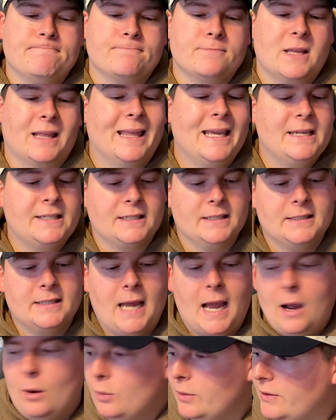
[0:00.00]
laces,
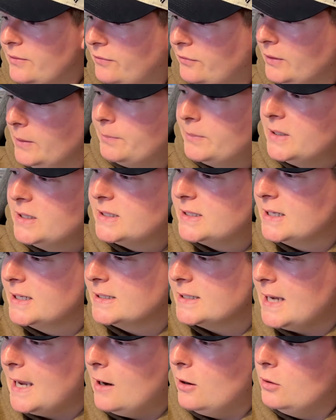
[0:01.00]
I would flip these
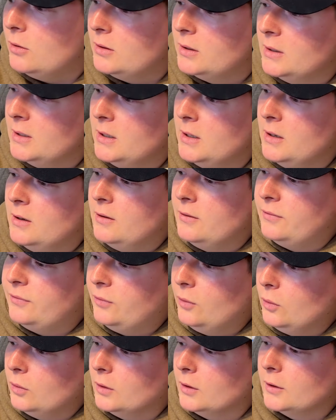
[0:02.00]
things out
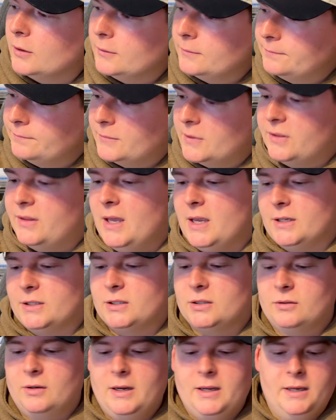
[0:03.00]
for
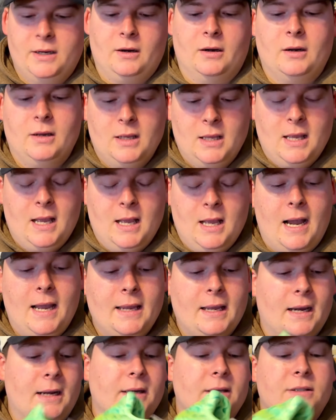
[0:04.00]
this right here. I
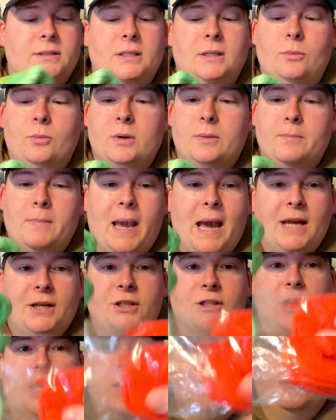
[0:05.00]
honestly would
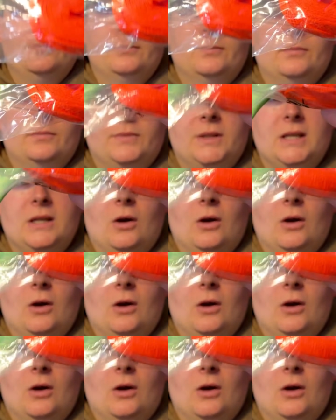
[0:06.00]
match up the